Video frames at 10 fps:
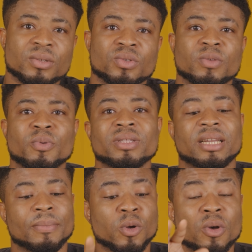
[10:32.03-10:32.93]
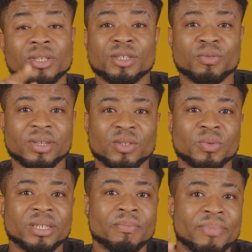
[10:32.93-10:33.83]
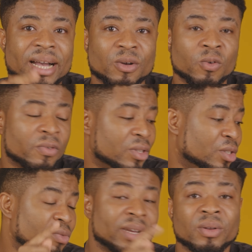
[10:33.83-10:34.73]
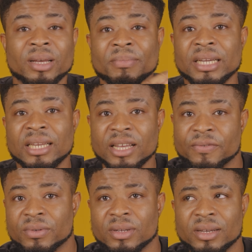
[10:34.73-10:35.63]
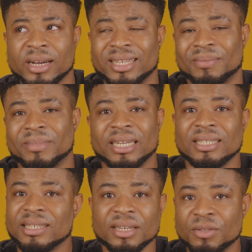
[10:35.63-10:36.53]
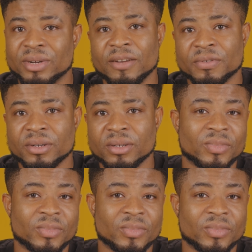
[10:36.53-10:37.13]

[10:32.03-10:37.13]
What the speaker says: to the point that I'm considering switching back over to the regular Mi 11 as my daily driver.